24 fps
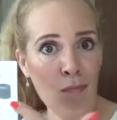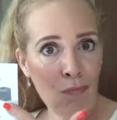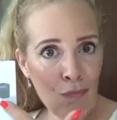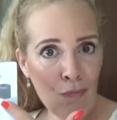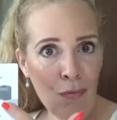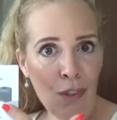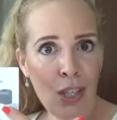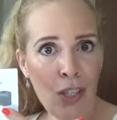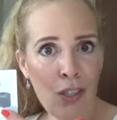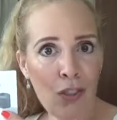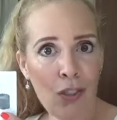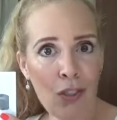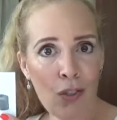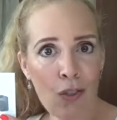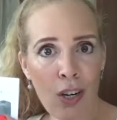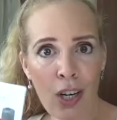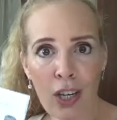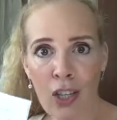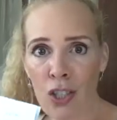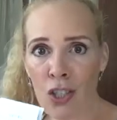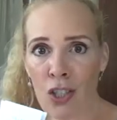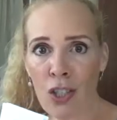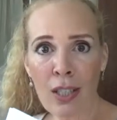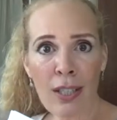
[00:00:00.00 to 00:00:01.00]
the
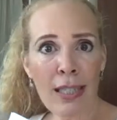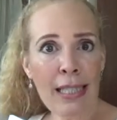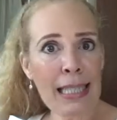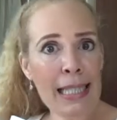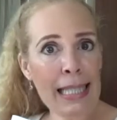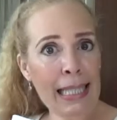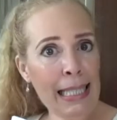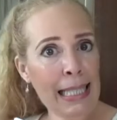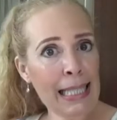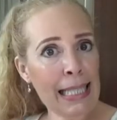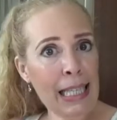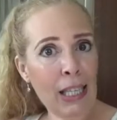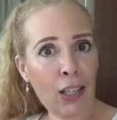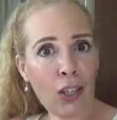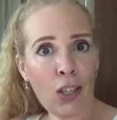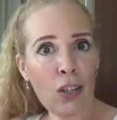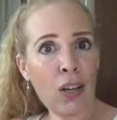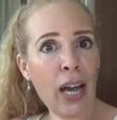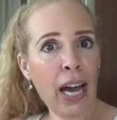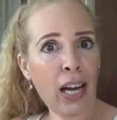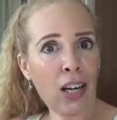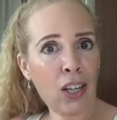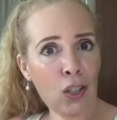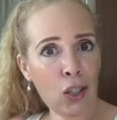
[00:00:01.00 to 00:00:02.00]
instructions didn't tell you
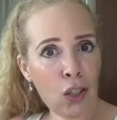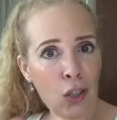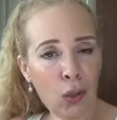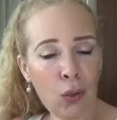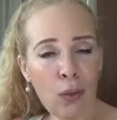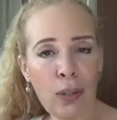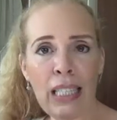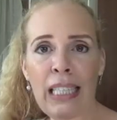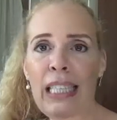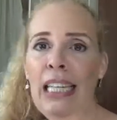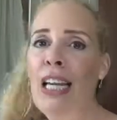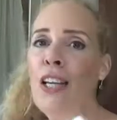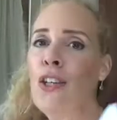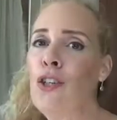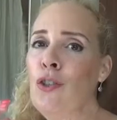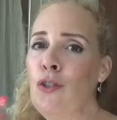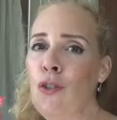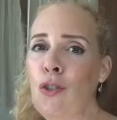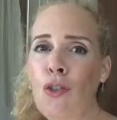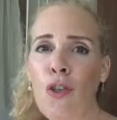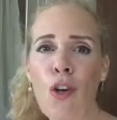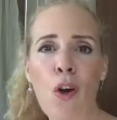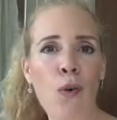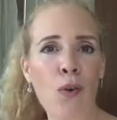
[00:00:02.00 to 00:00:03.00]
how to do it, you
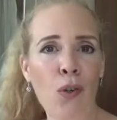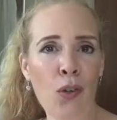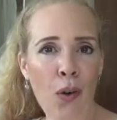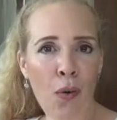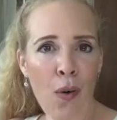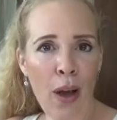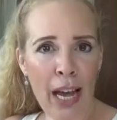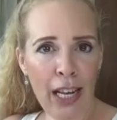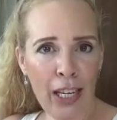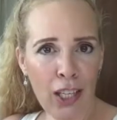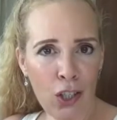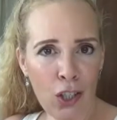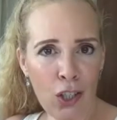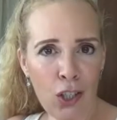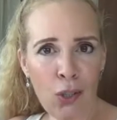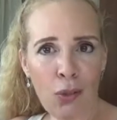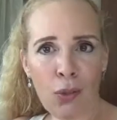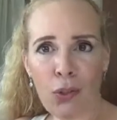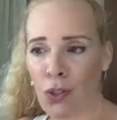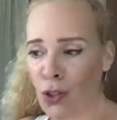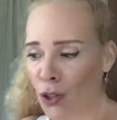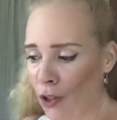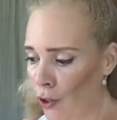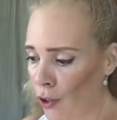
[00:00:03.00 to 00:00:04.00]
don't know how to
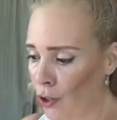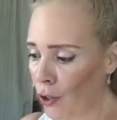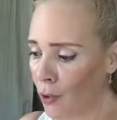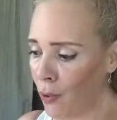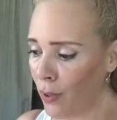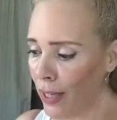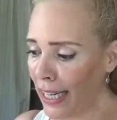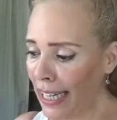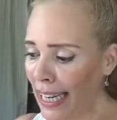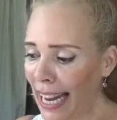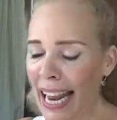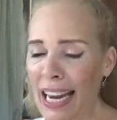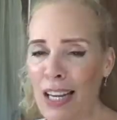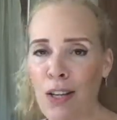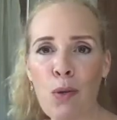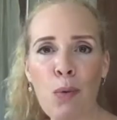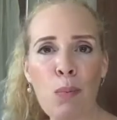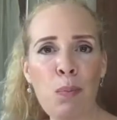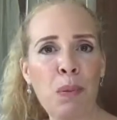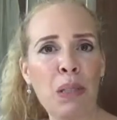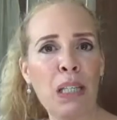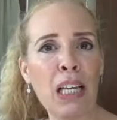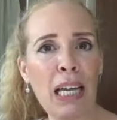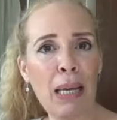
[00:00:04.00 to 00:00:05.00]
do it, and you
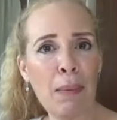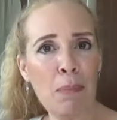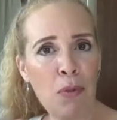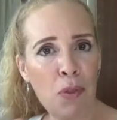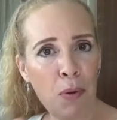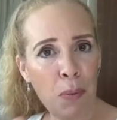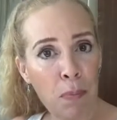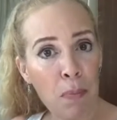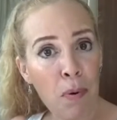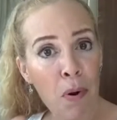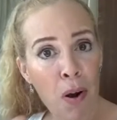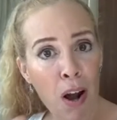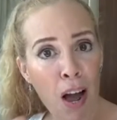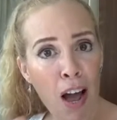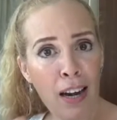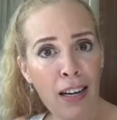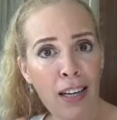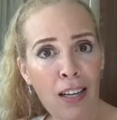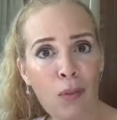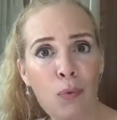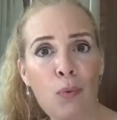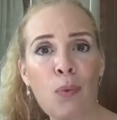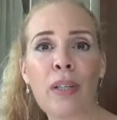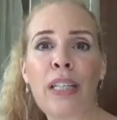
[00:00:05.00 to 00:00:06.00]
blame the
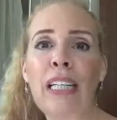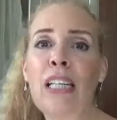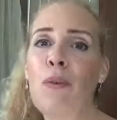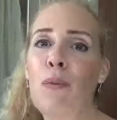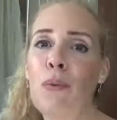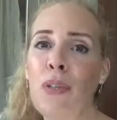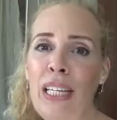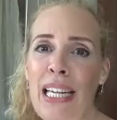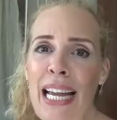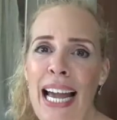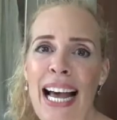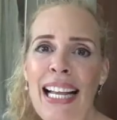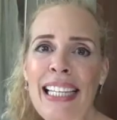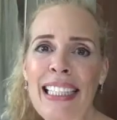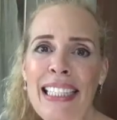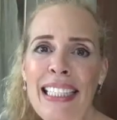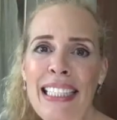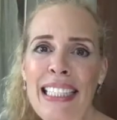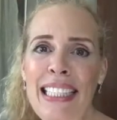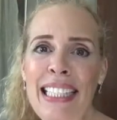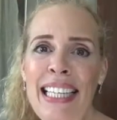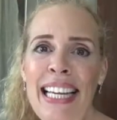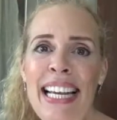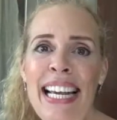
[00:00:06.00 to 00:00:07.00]
product when in
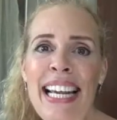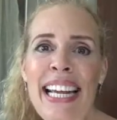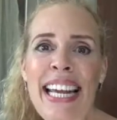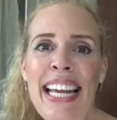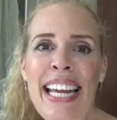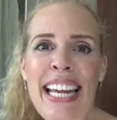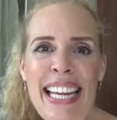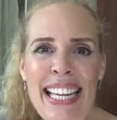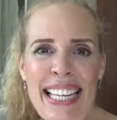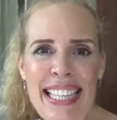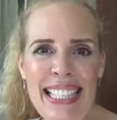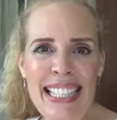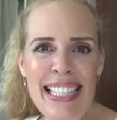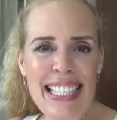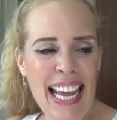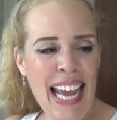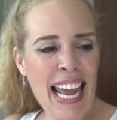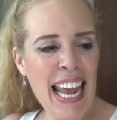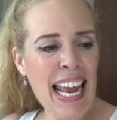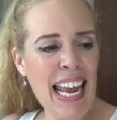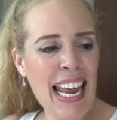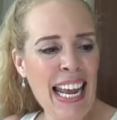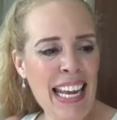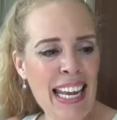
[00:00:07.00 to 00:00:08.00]
reality it's
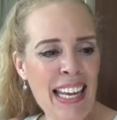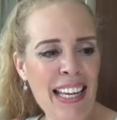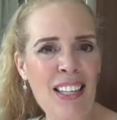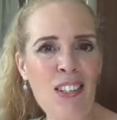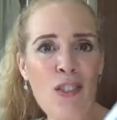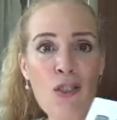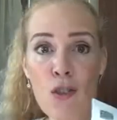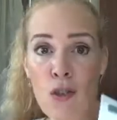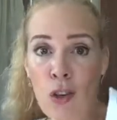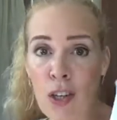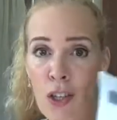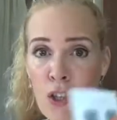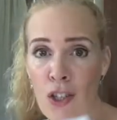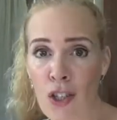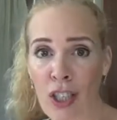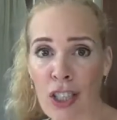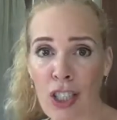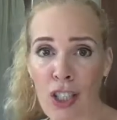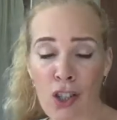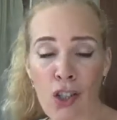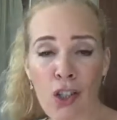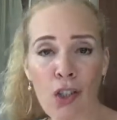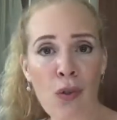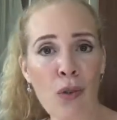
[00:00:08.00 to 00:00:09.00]
a instruction
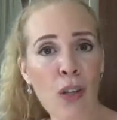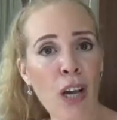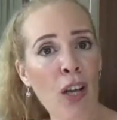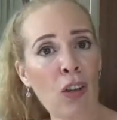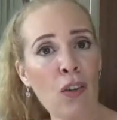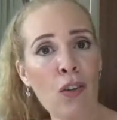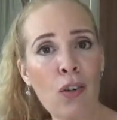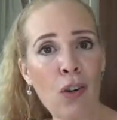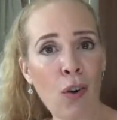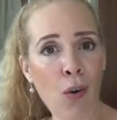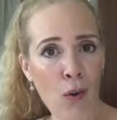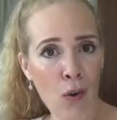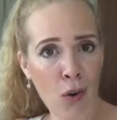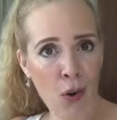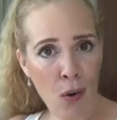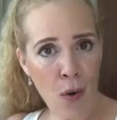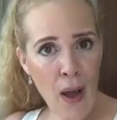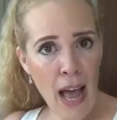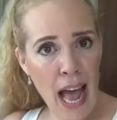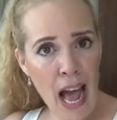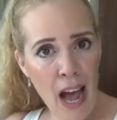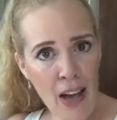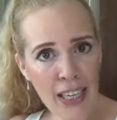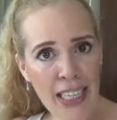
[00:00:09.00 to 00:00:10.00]
issue that you don't know
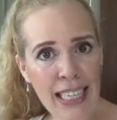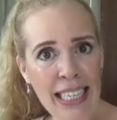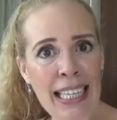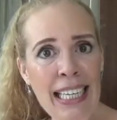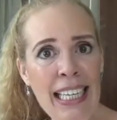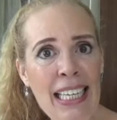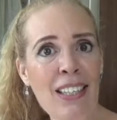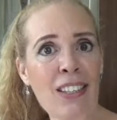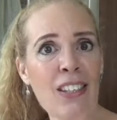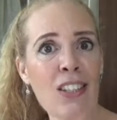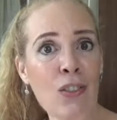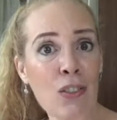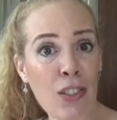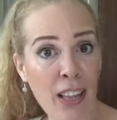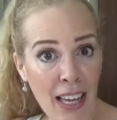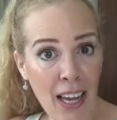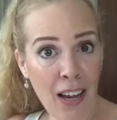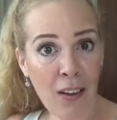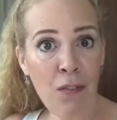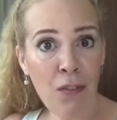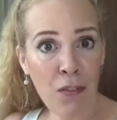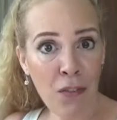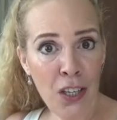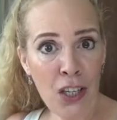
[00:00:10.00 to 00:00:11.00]
how to get through
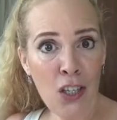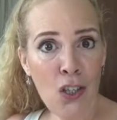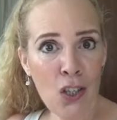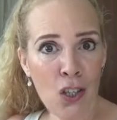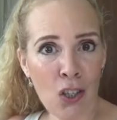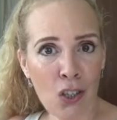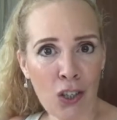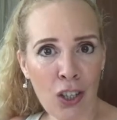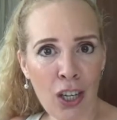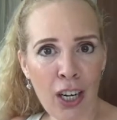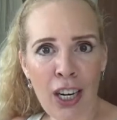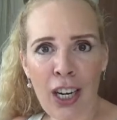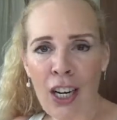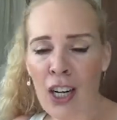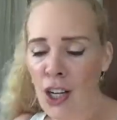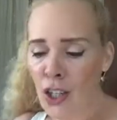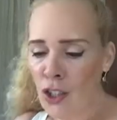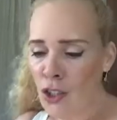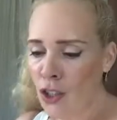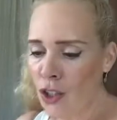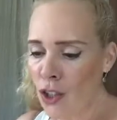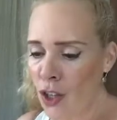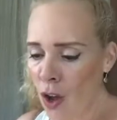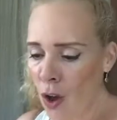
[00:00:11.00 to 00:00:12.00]
that feature.
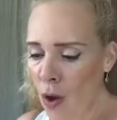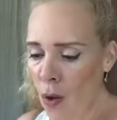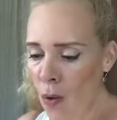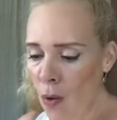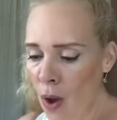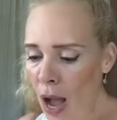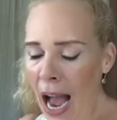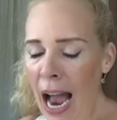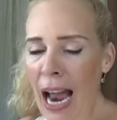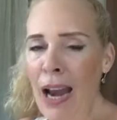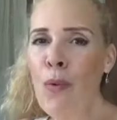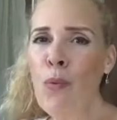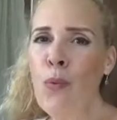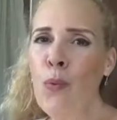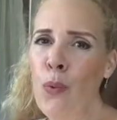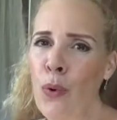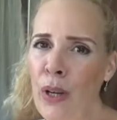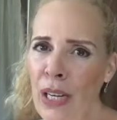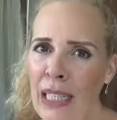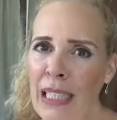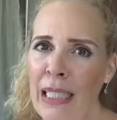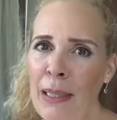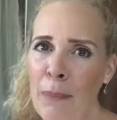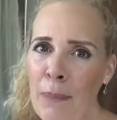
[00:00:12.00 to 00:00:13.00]
So I
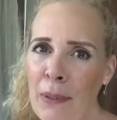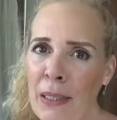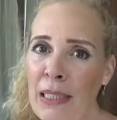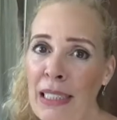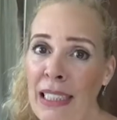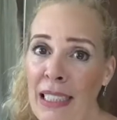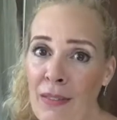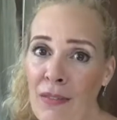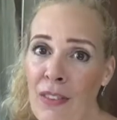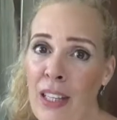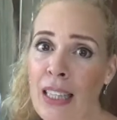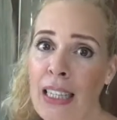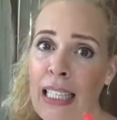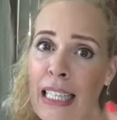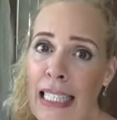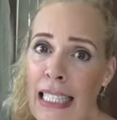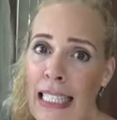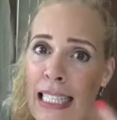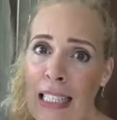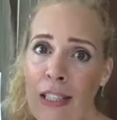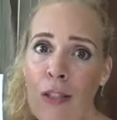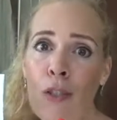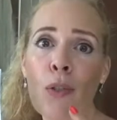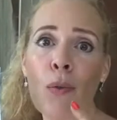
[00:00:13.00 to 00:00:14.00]
really believe that they
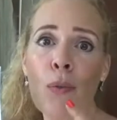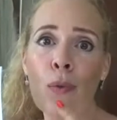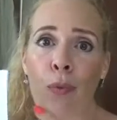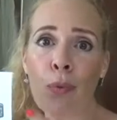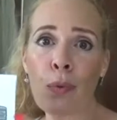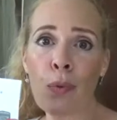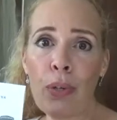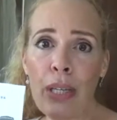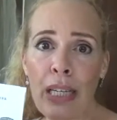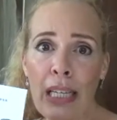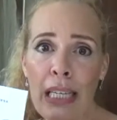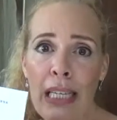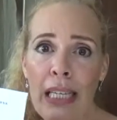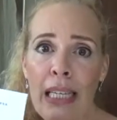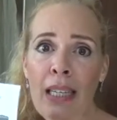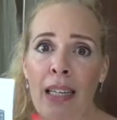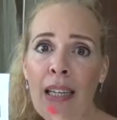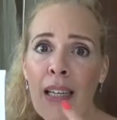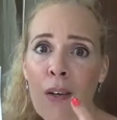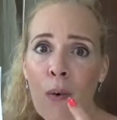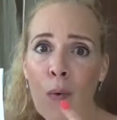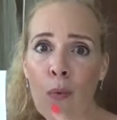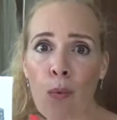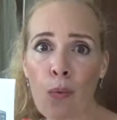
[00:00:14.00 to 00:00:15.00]
need to
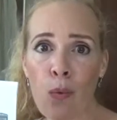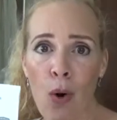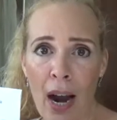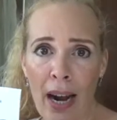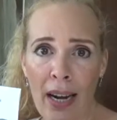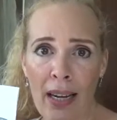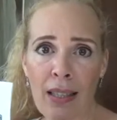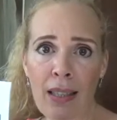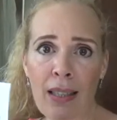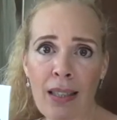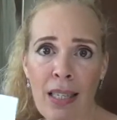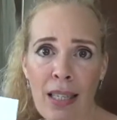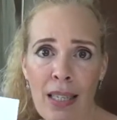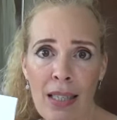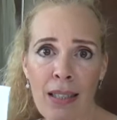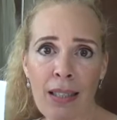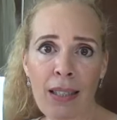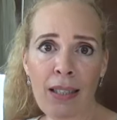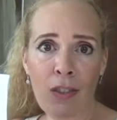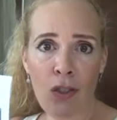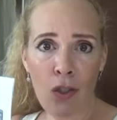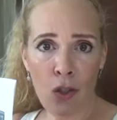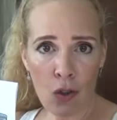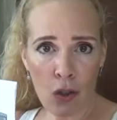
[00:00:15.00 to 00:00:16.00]
rewrite these
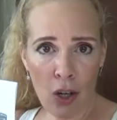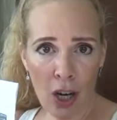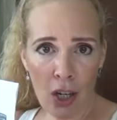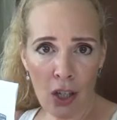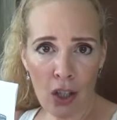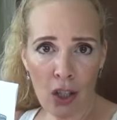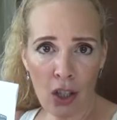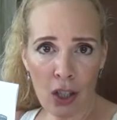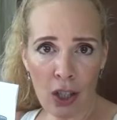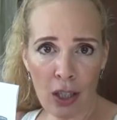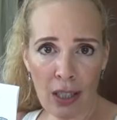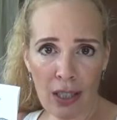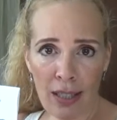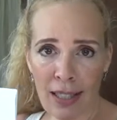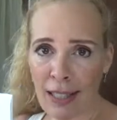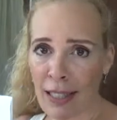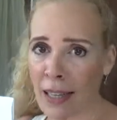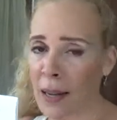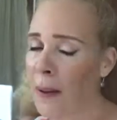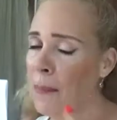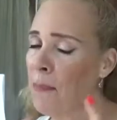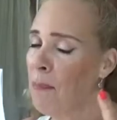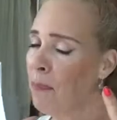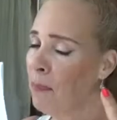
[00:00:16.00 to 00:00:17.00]
instructions,
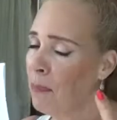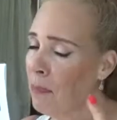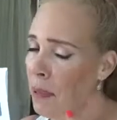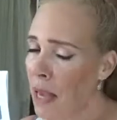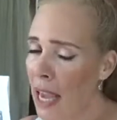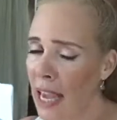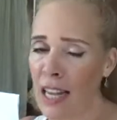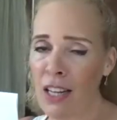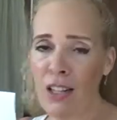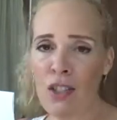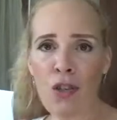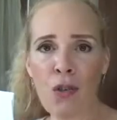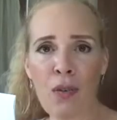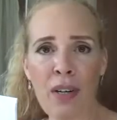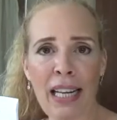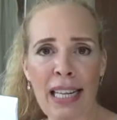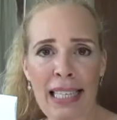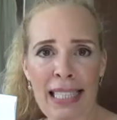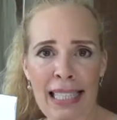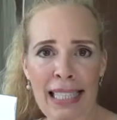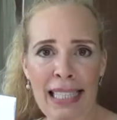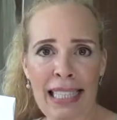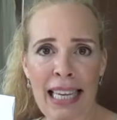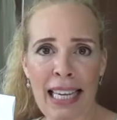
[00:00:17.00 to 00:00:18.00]
pay a
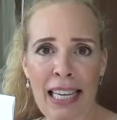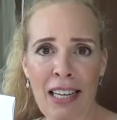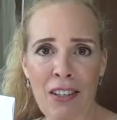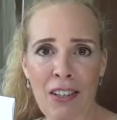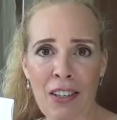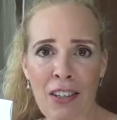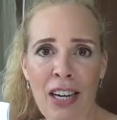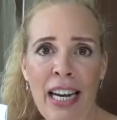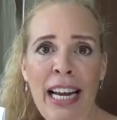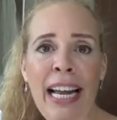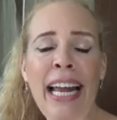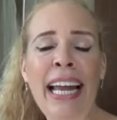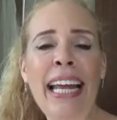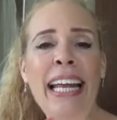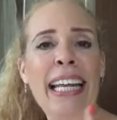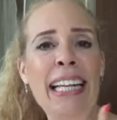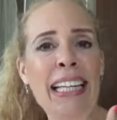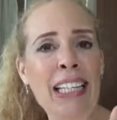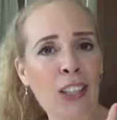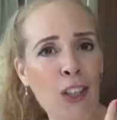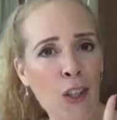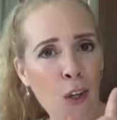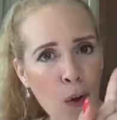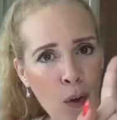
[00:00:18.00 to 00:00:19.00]
translator,
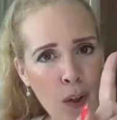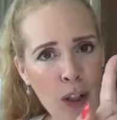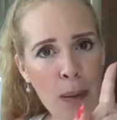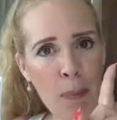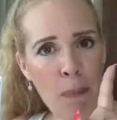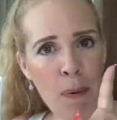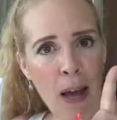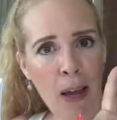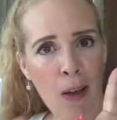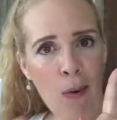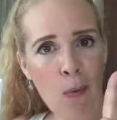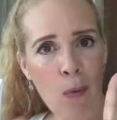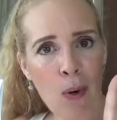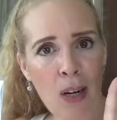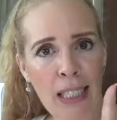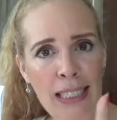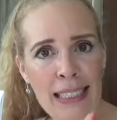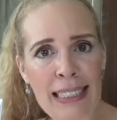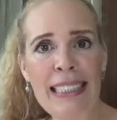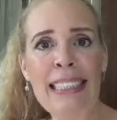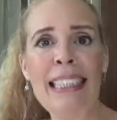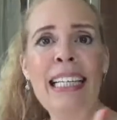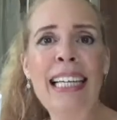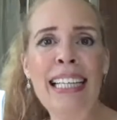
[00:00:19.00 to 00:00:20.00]
you only pay
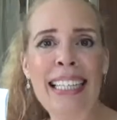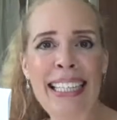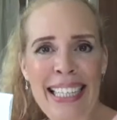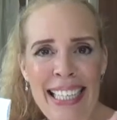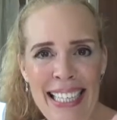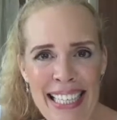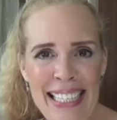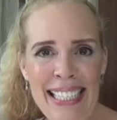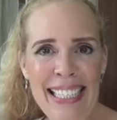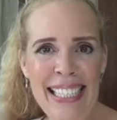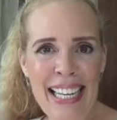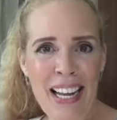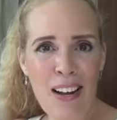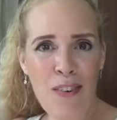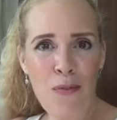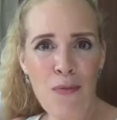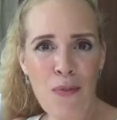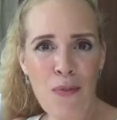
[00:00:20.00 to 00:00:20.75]
once, get it down